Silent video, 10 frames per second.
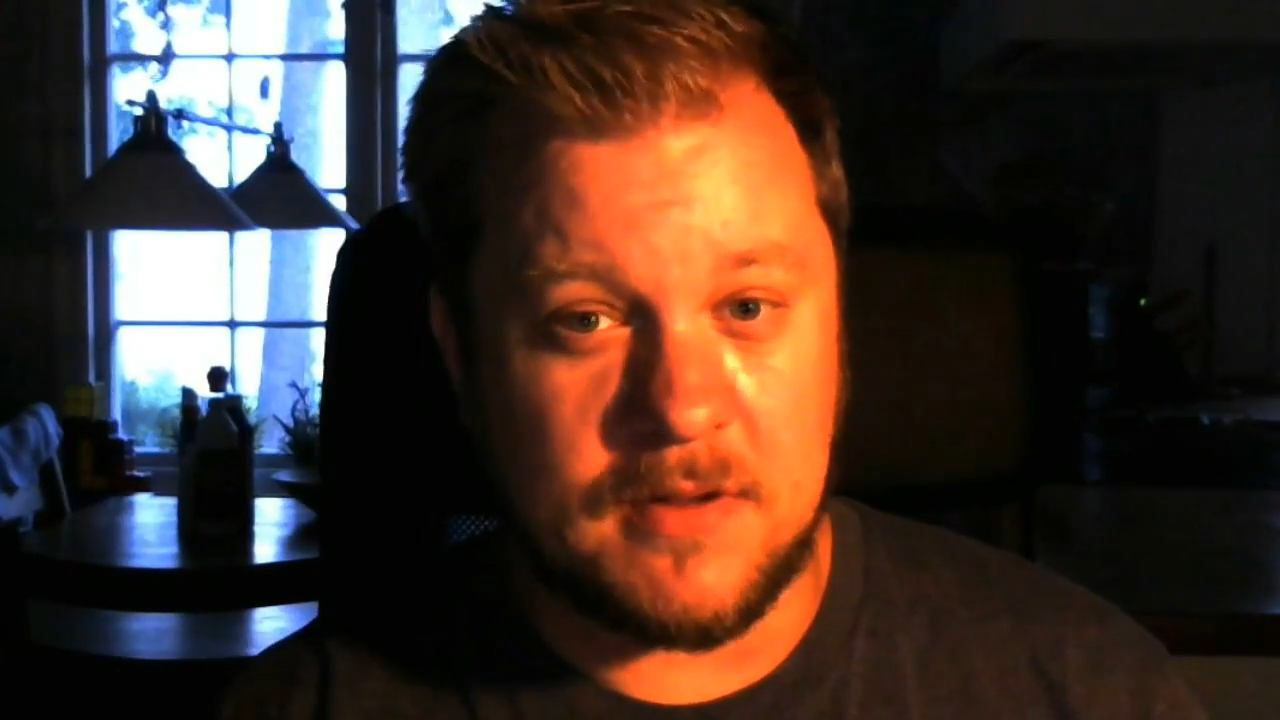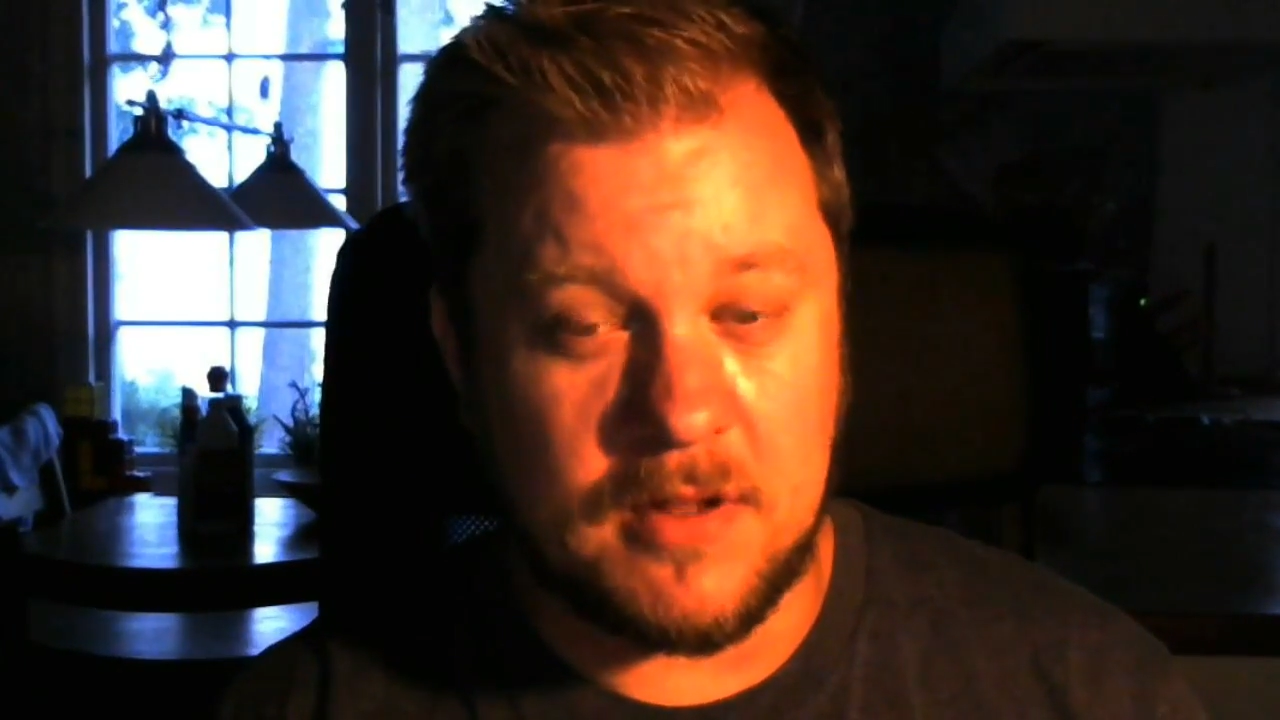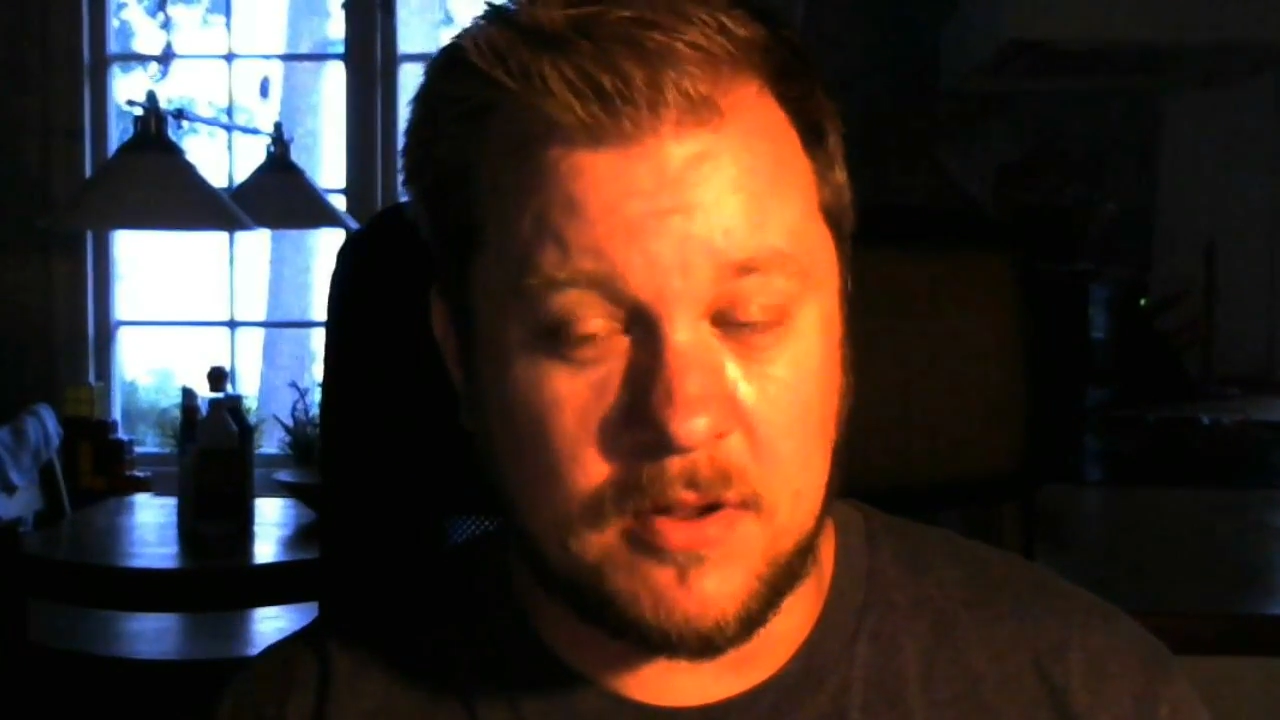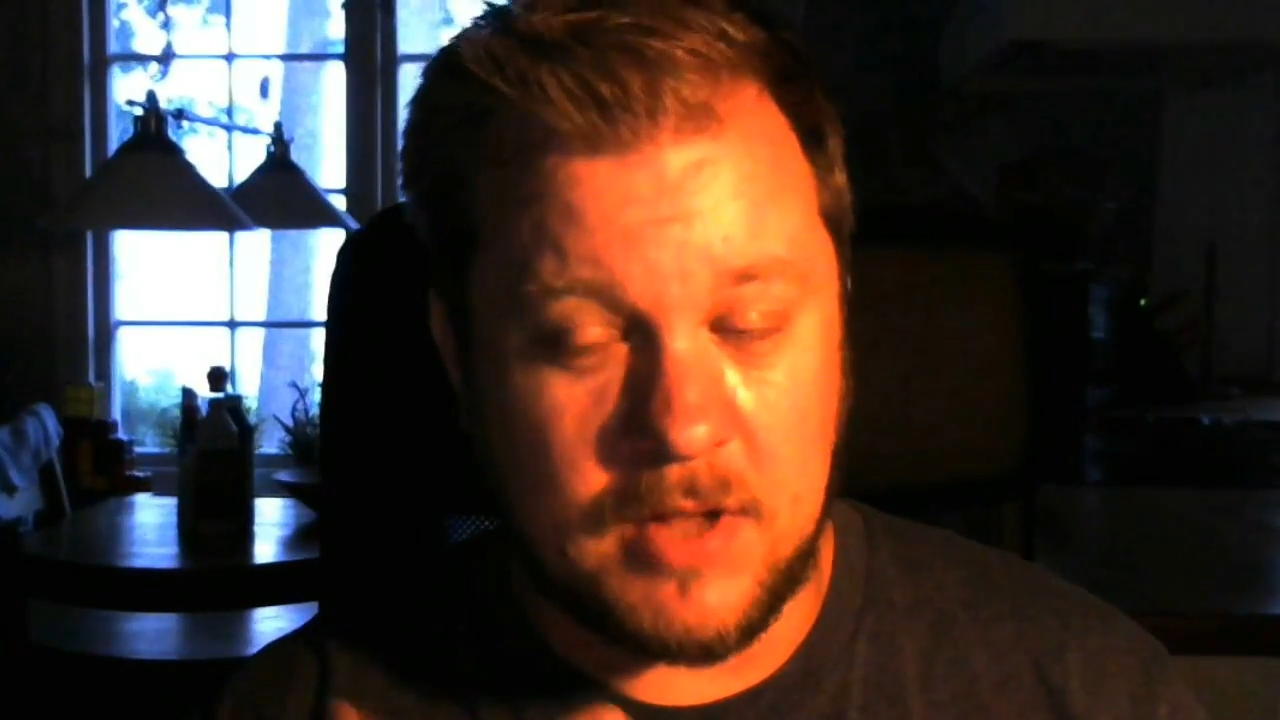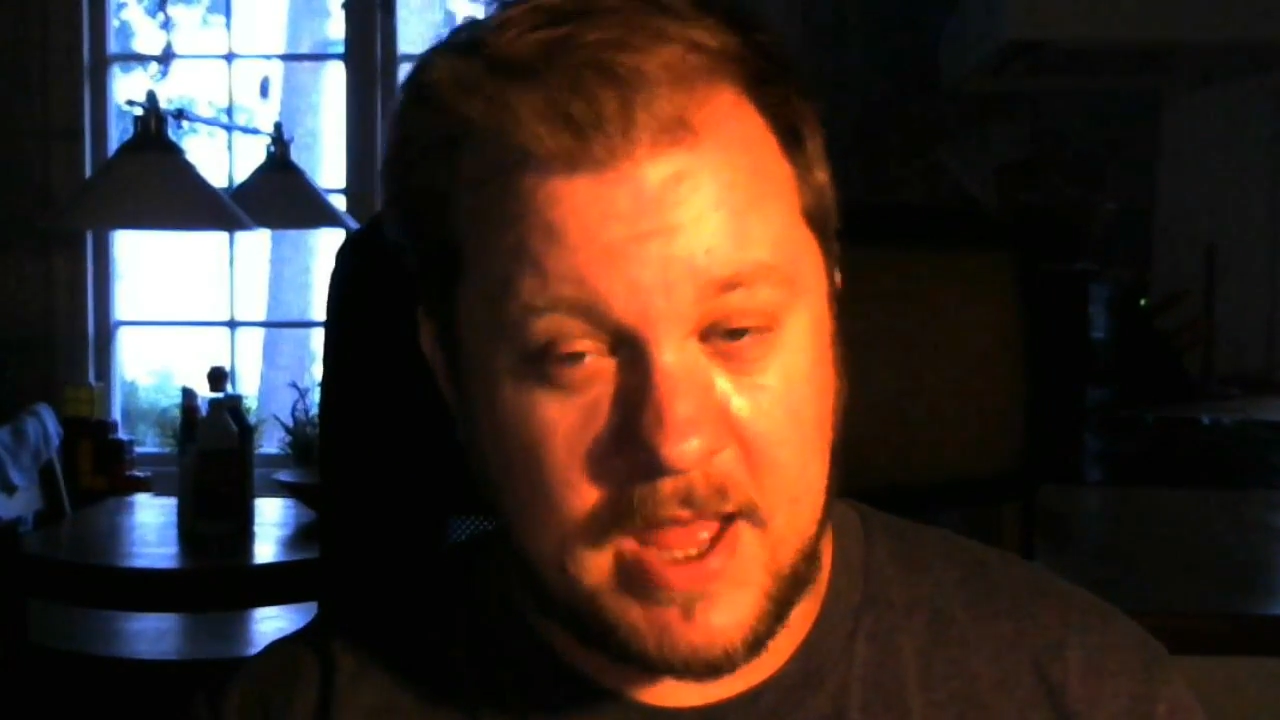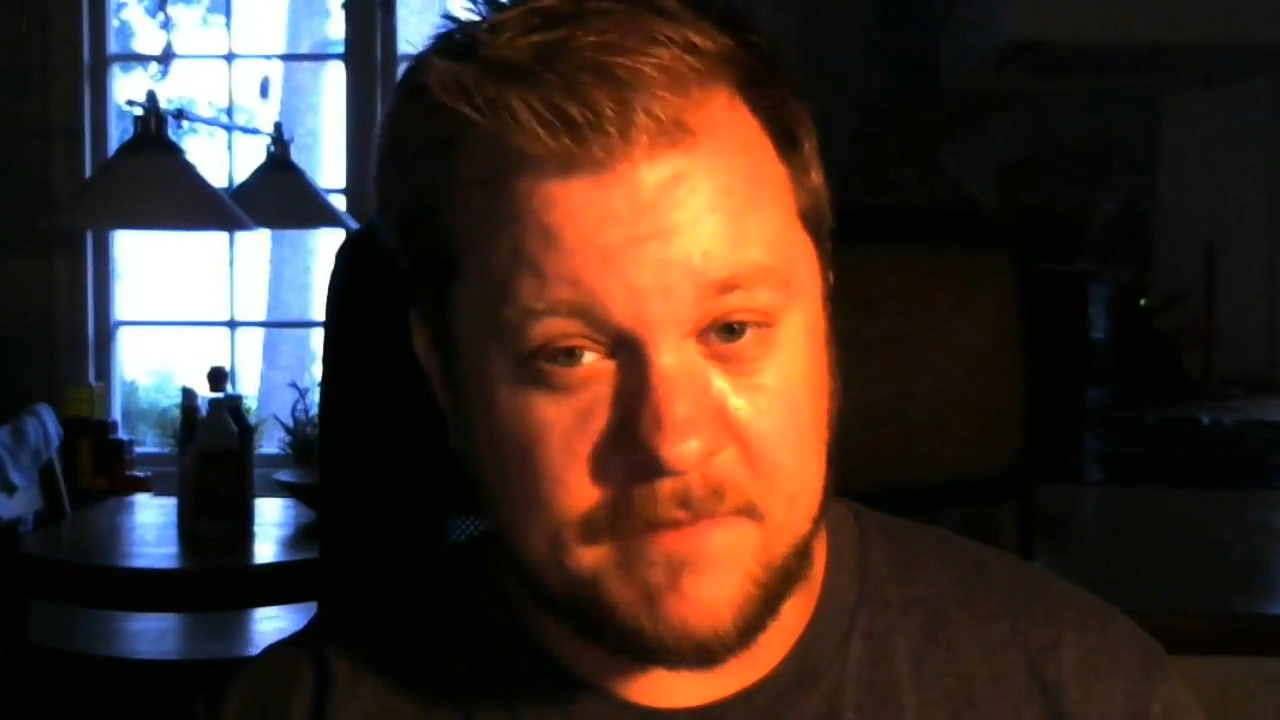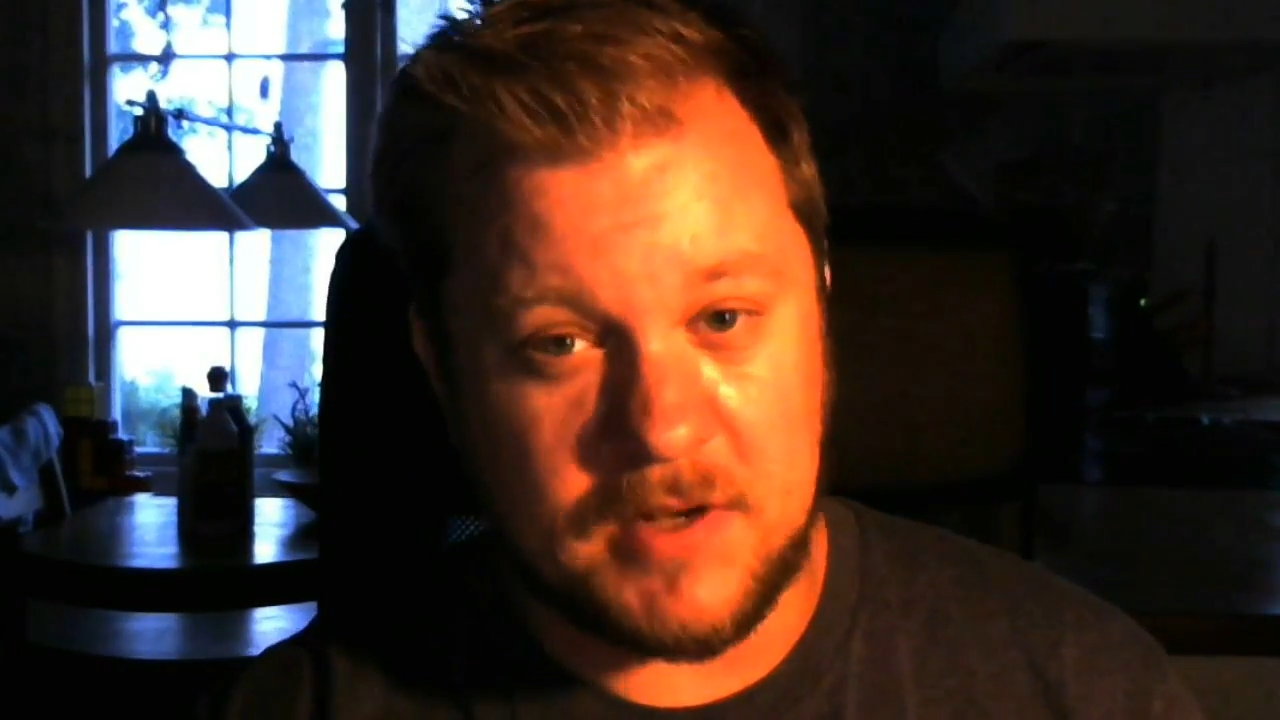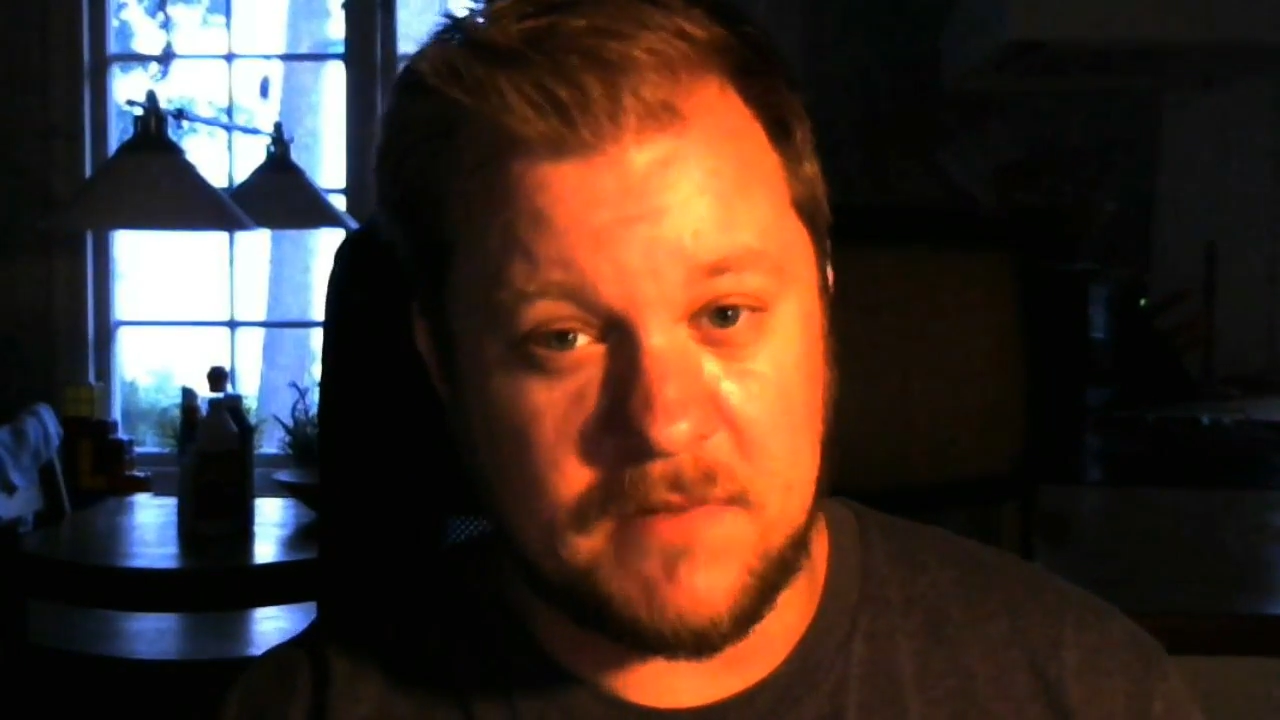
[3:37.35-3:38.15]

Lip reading: have